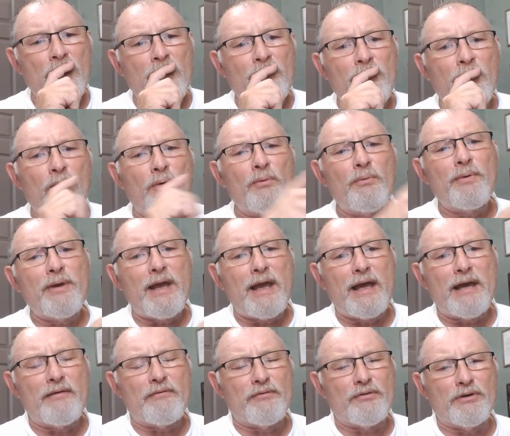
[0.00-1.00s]
But what we
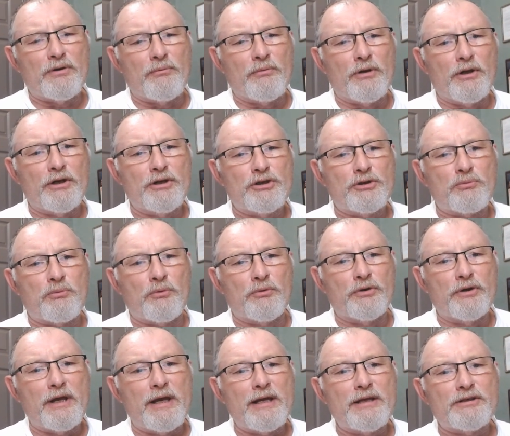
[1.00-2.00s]
have in the religious world
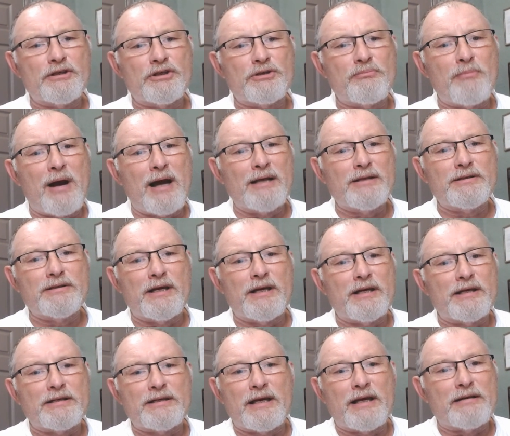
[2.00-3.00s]
today is this mindset
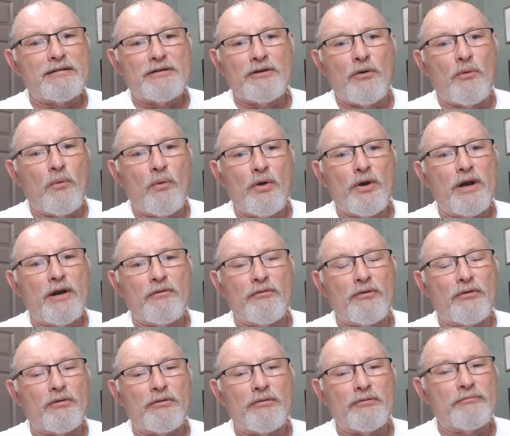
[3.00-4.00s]
is that, you know,
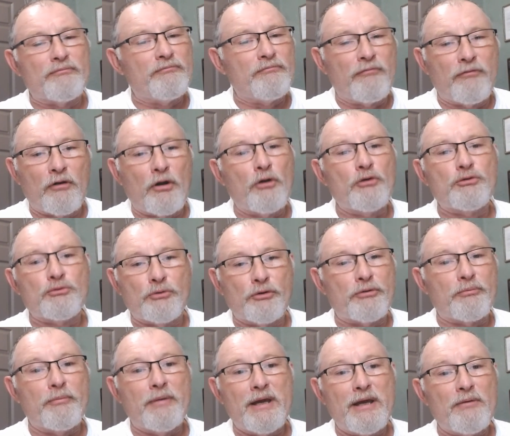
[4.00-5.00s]
whatever floats with
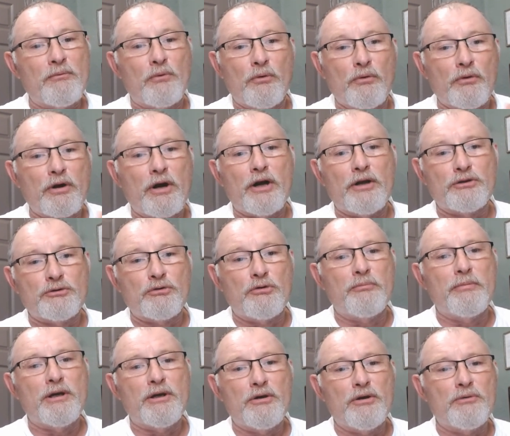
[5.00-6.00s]
me, well, God's going
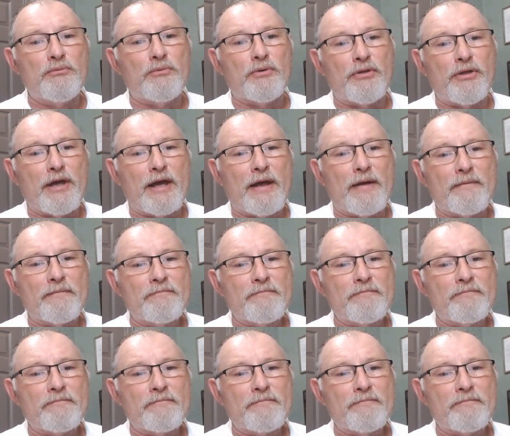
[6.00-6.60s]
to be good with that.